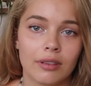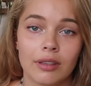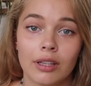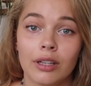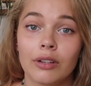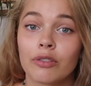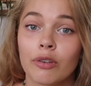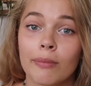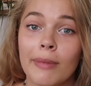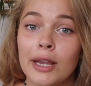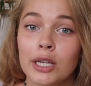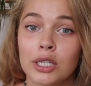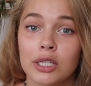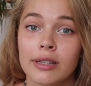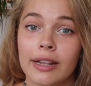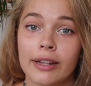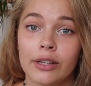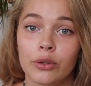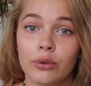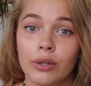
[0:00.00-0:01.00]
the
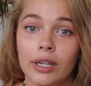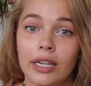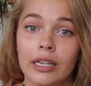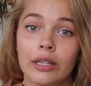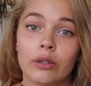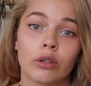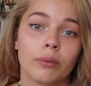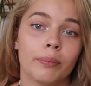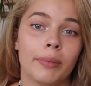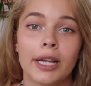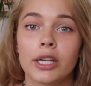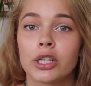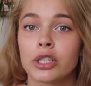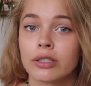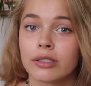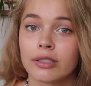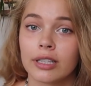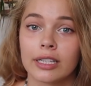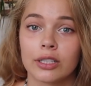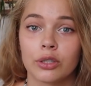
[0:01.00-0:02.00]
information that you need or
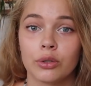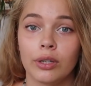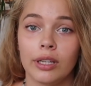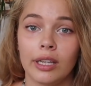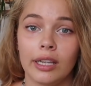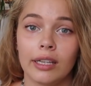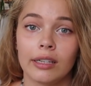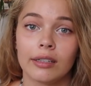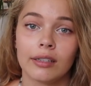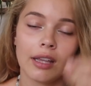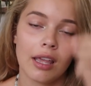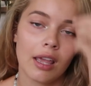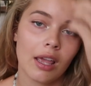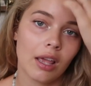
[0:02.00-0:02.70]
pictures that you need,